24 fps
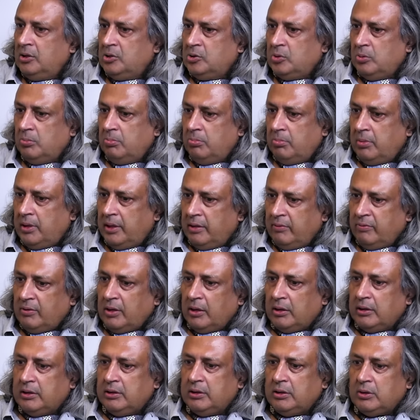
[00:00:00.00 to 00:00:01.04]
so
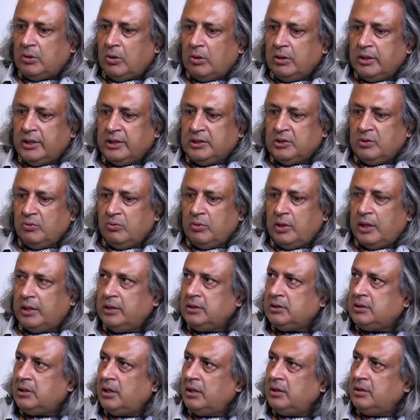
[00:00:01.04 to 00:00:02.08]
in the context of
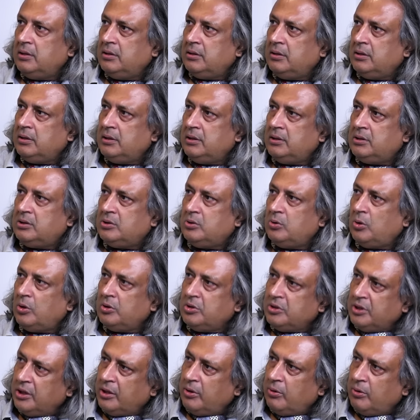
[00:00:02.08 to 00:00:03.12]
Afghanistan, it's
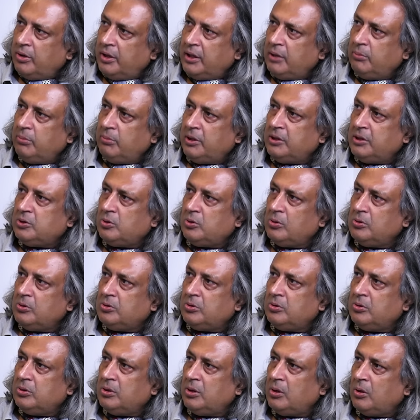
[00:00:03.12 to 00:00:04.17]
not security, but it's
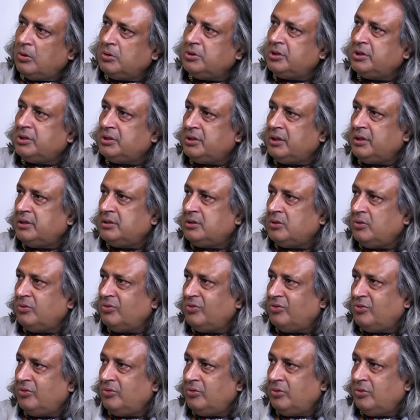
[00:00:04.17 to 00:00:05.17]
also the logistics of